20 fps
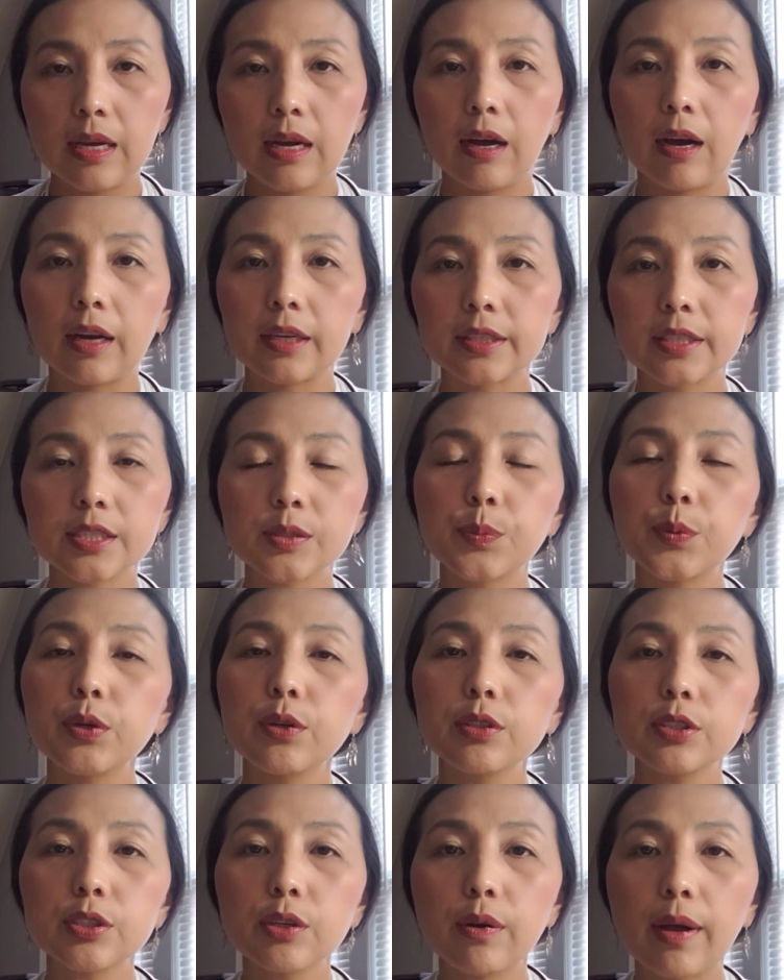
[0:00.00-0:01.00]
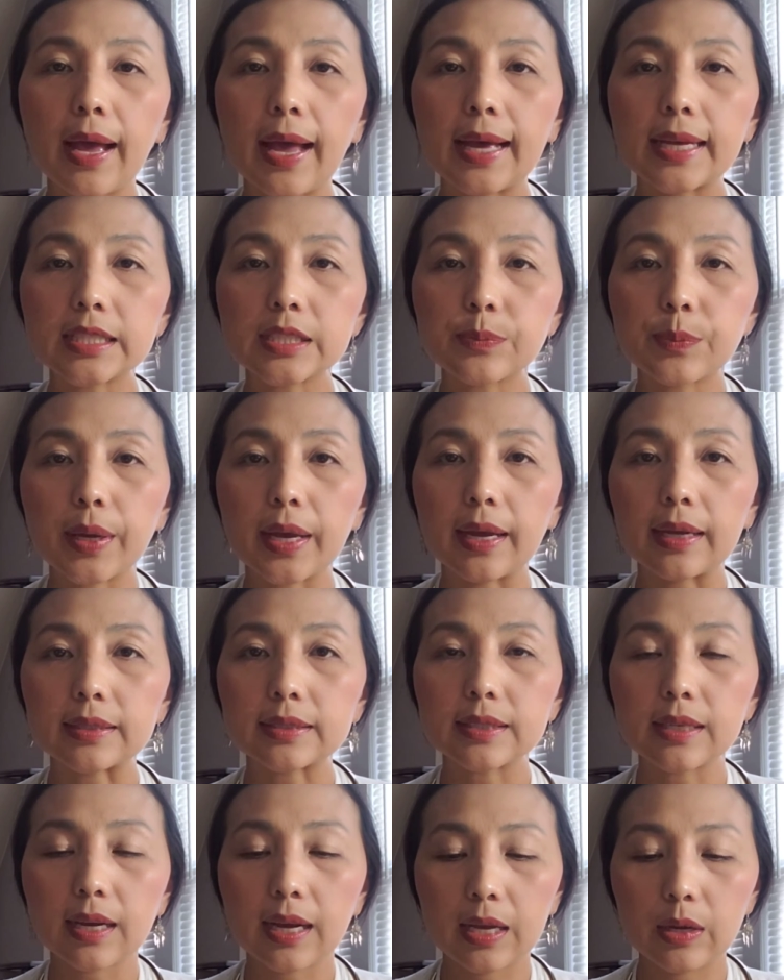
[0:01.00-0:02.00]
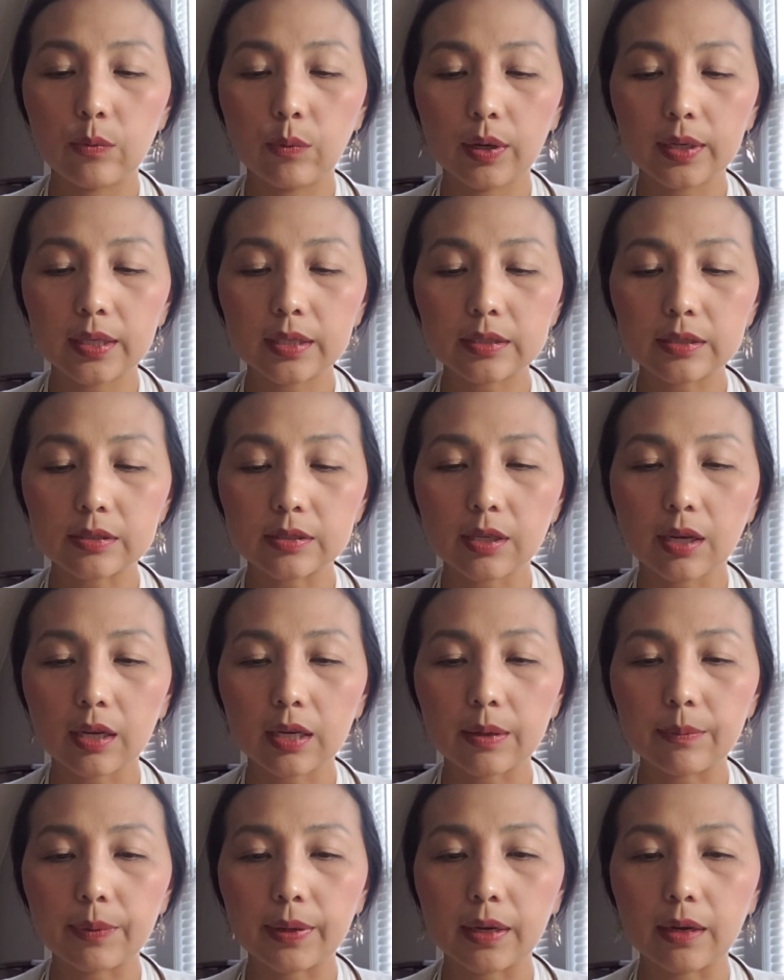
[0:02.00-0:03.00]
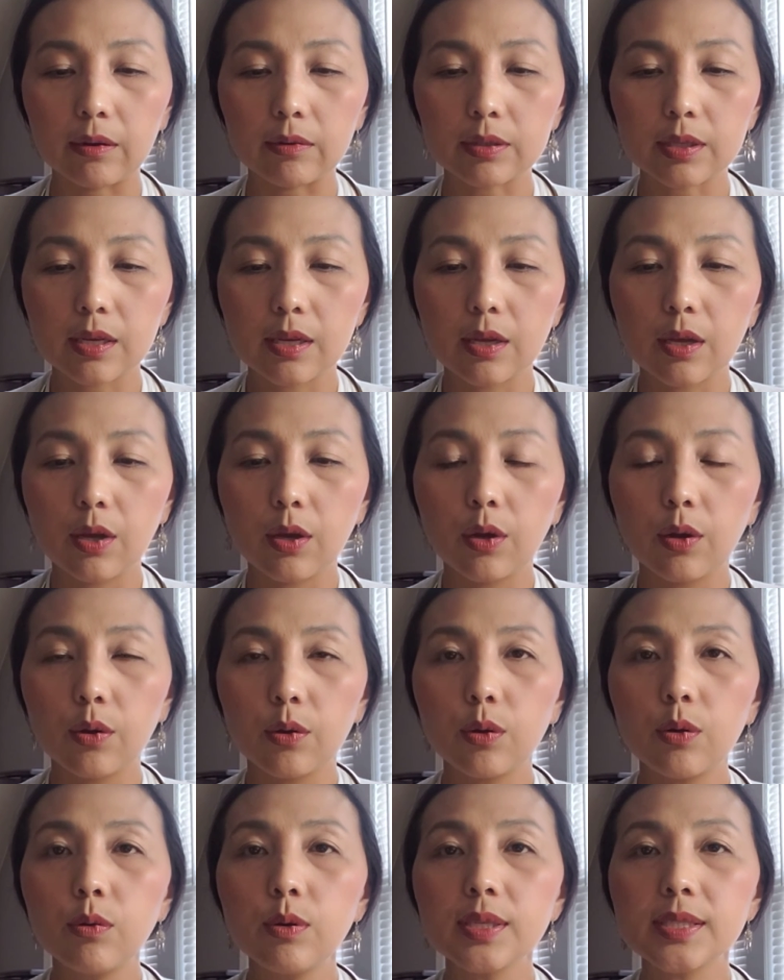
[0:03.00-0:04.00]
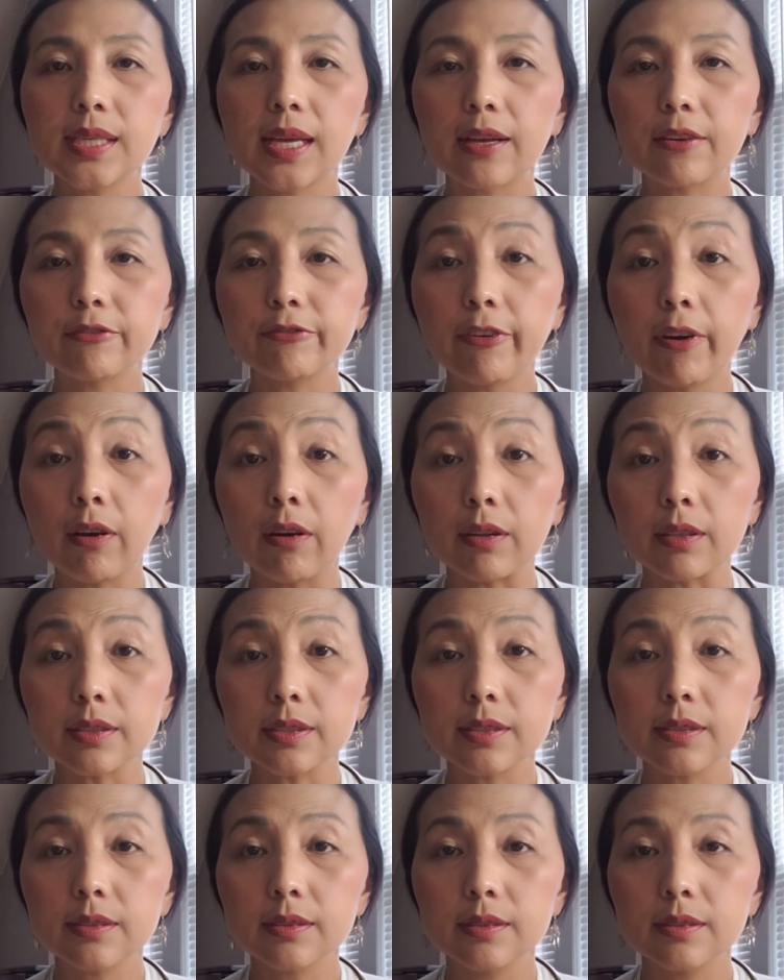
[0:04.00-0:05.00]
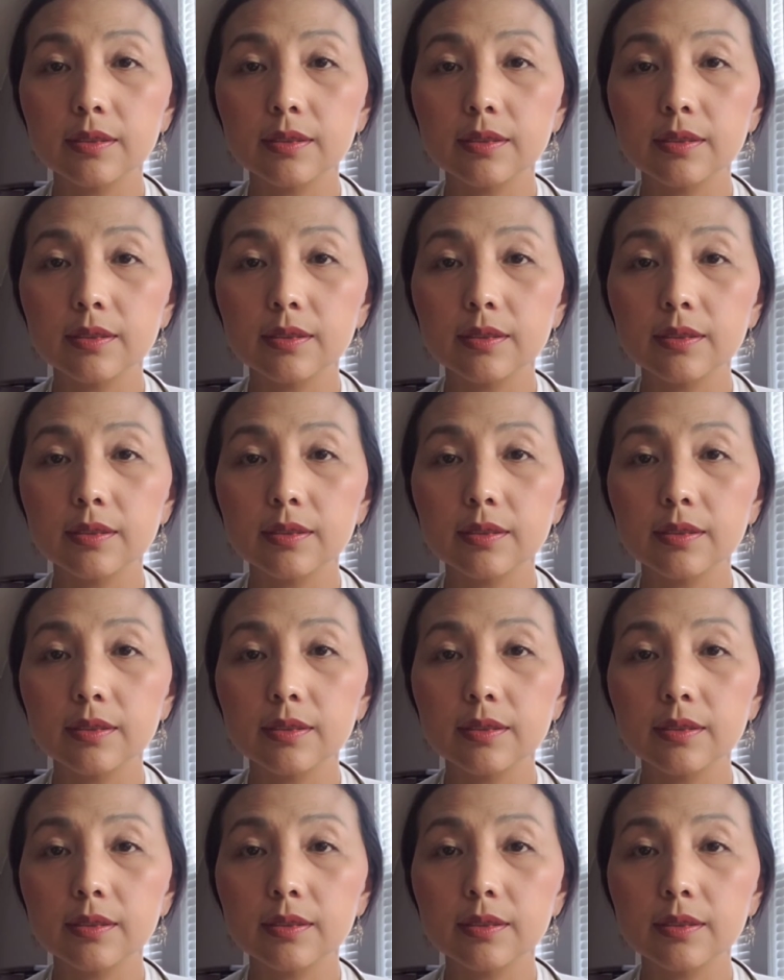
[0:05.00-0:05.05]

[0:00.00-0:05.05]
On the spiritual aspect, I wanted to talk about who is at fault